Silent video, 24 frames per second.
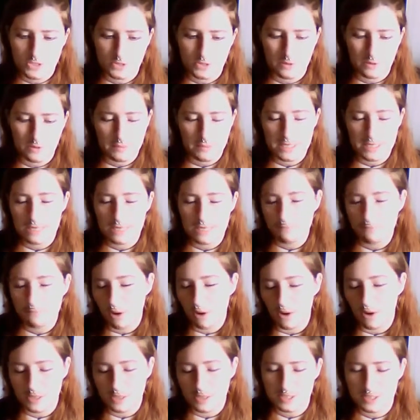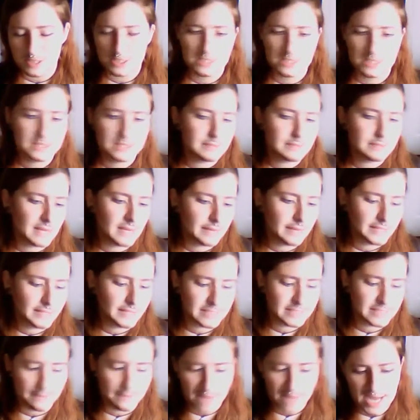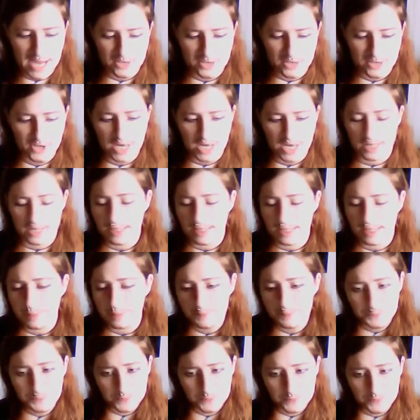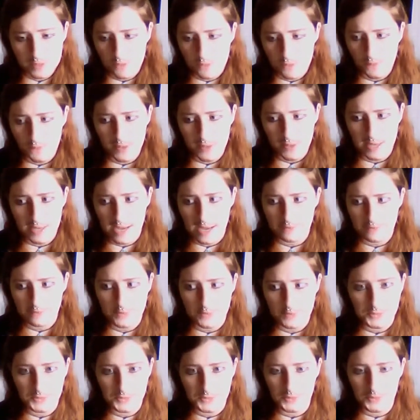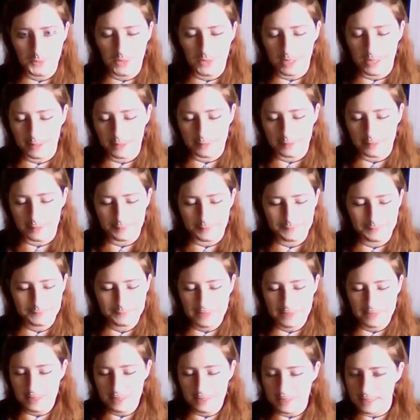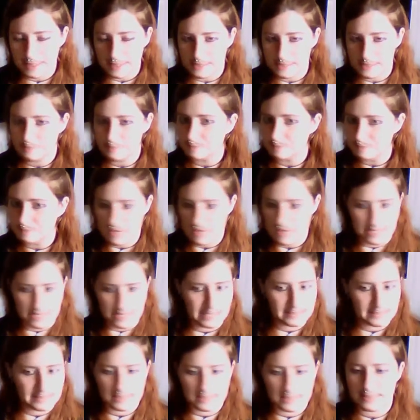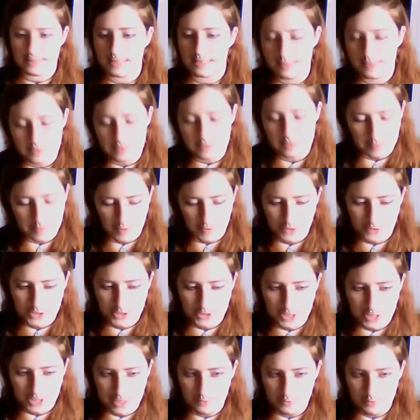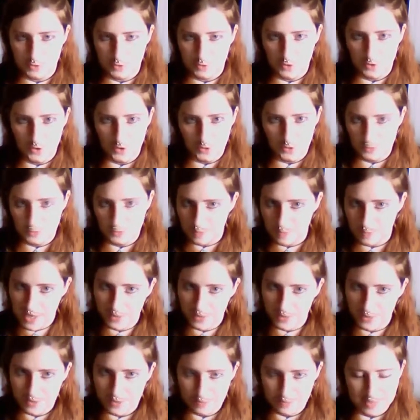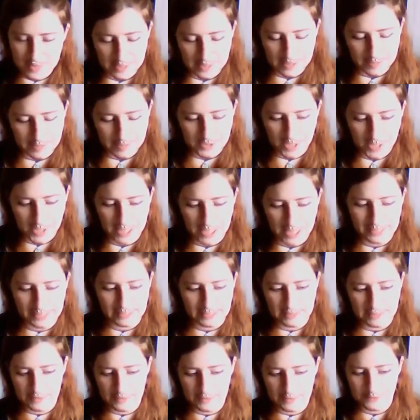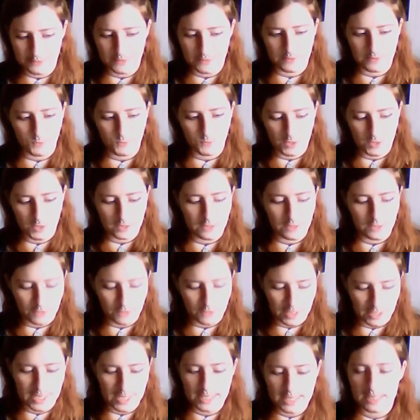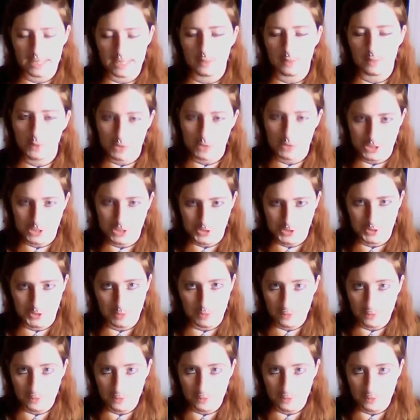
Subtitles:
there will be pauses, maybe some backtracking, what have you. But as I said, this is my first time, so bear with me. Let me try it. If I like it, I'm going to